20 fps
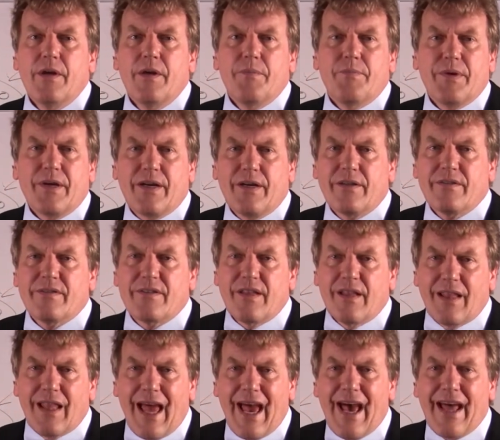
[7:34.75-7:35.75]
because the
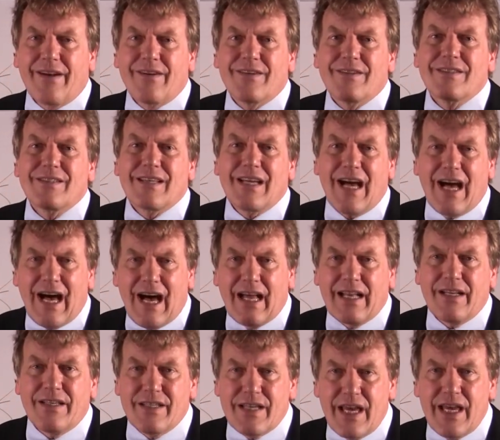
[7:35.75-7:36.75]
latter's
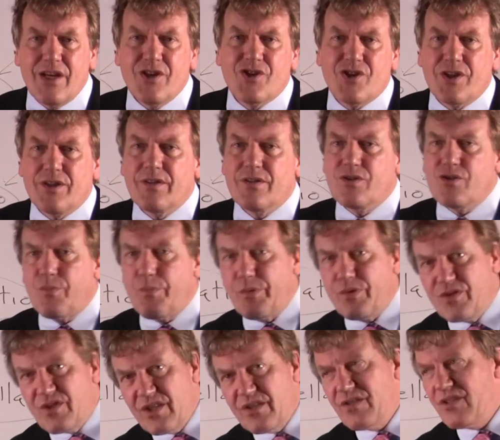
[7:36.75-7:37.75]
connotation,
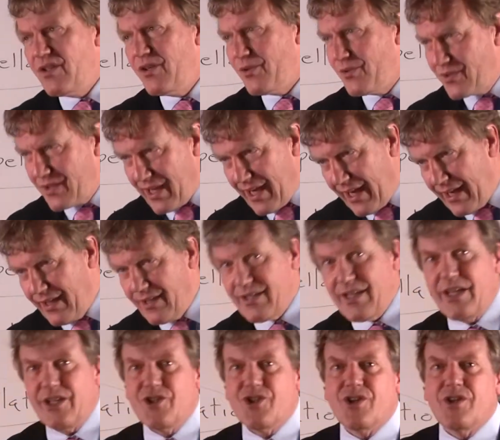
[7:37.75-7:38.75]
suppositio's
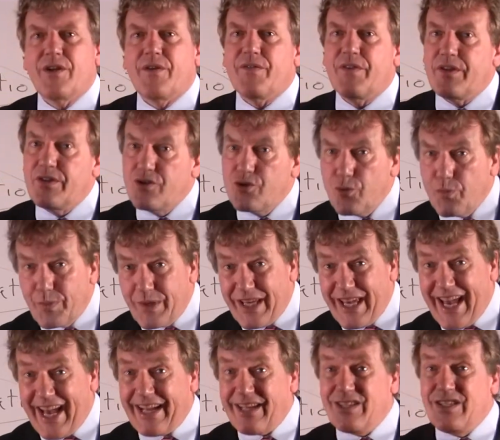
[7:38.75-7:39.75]
connotation of the
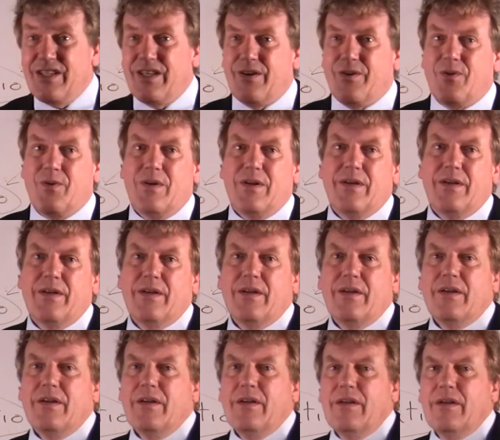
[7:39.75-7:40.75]
subjectio,
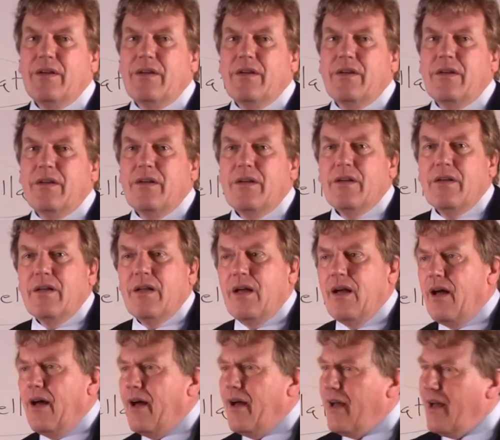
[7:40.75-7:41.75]

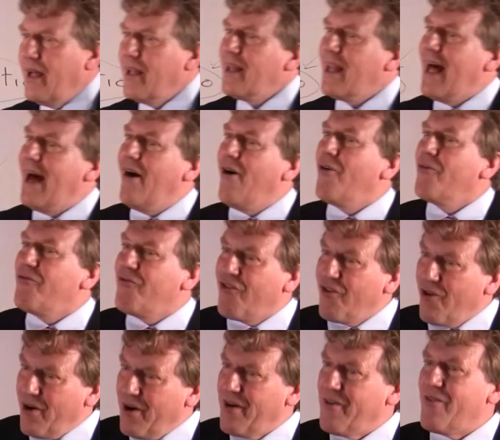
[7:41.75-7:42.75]
allowed
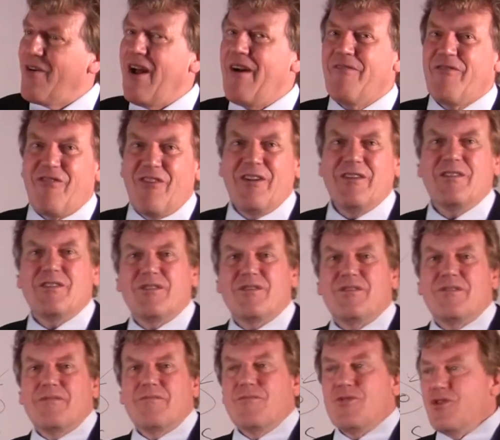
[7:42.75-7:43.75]
for a reference
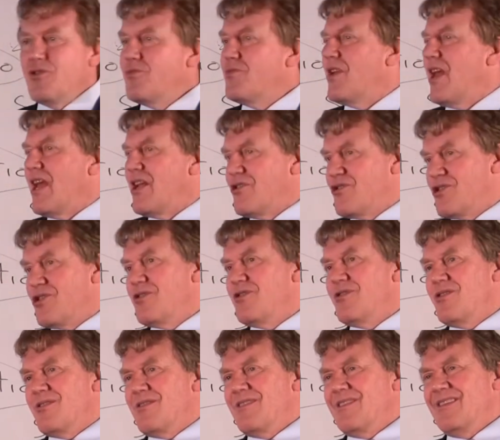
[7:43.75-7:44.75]
to
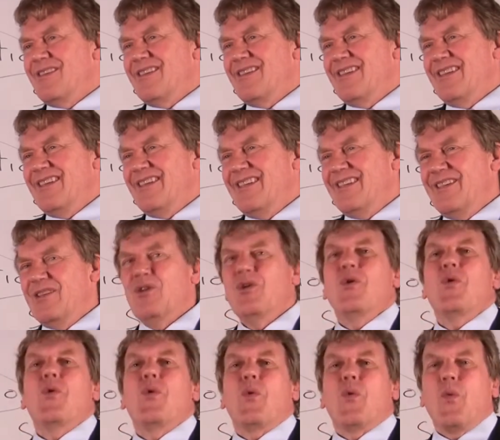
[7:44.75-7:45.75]
natures,
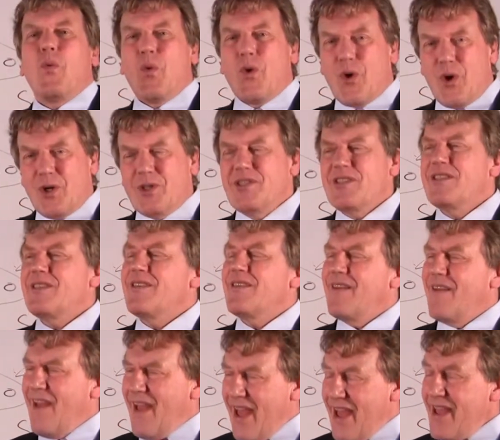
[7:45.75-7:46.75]
words,
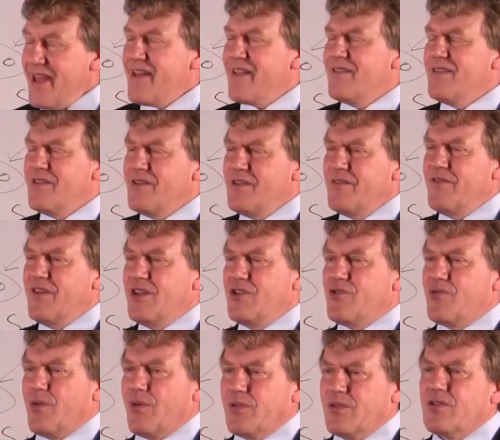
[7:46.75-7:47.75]
and
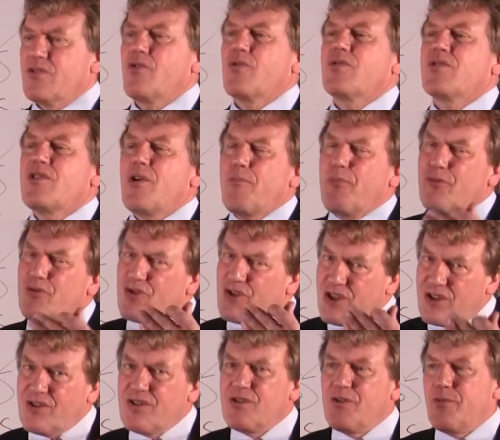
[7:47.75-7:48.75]
individuals. So
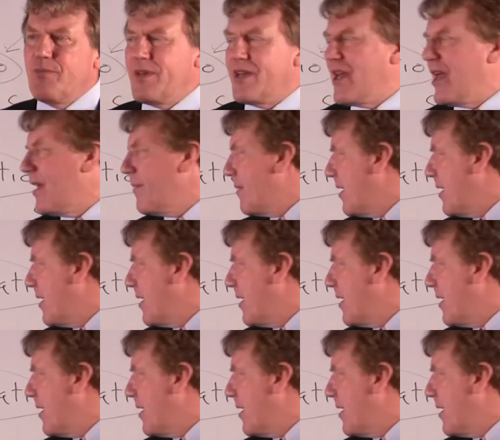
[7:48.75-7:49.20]
suppositio became